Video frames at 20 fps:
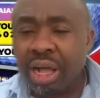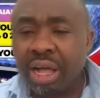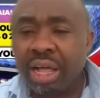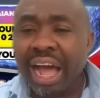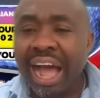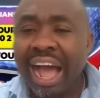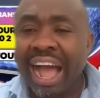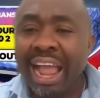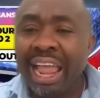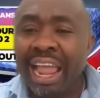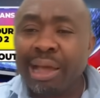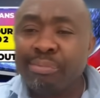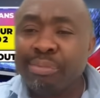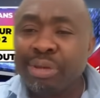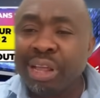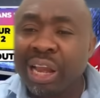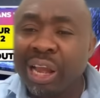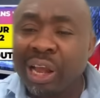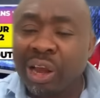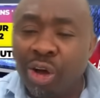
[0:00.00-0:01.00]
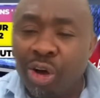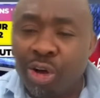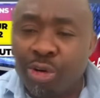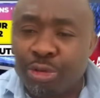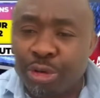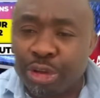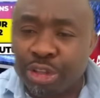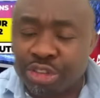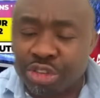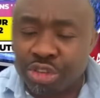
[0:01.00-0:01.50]
I am in
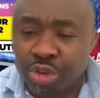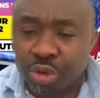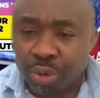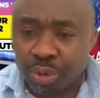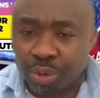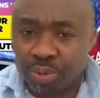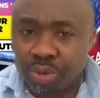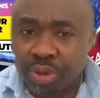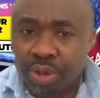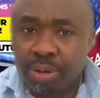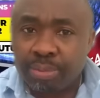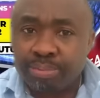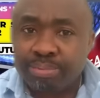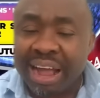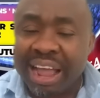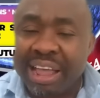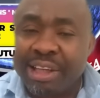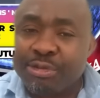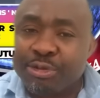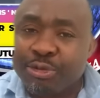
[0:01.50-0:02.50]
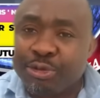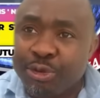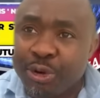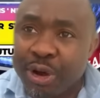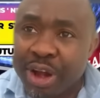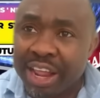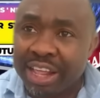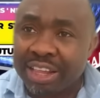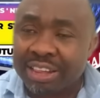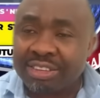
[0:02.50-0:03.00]
love with you. My
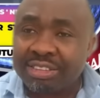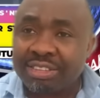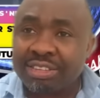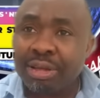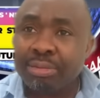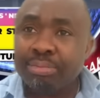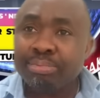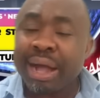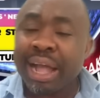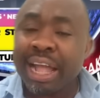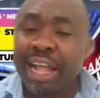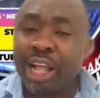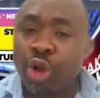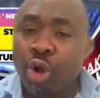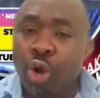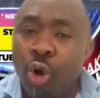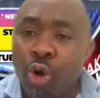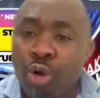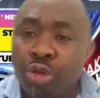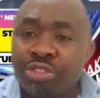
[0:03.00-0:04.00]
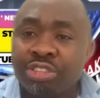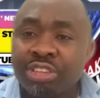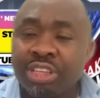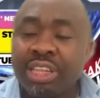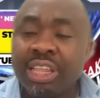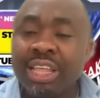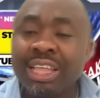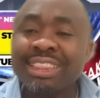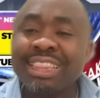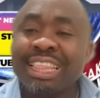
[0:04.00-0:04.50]
friends, my
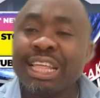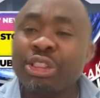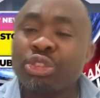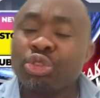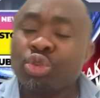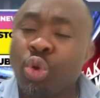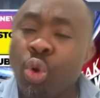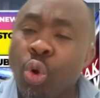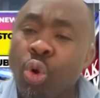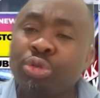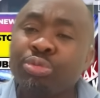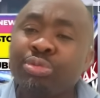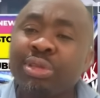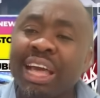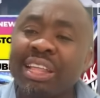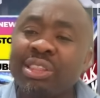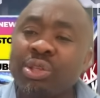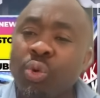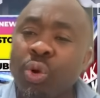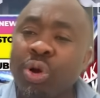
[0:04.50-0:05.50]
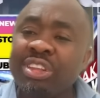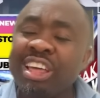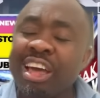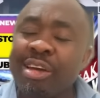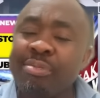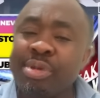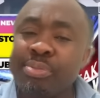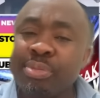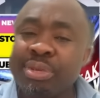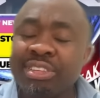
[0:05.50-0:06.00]
cousin, they told me, are the one that
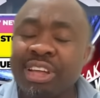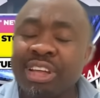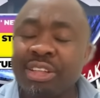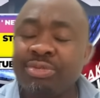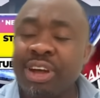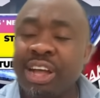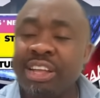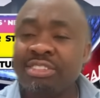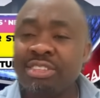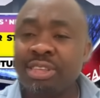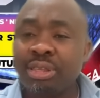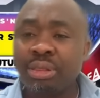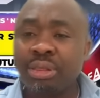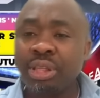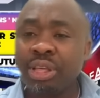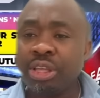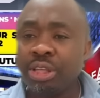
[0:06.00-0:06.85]
have been misadvising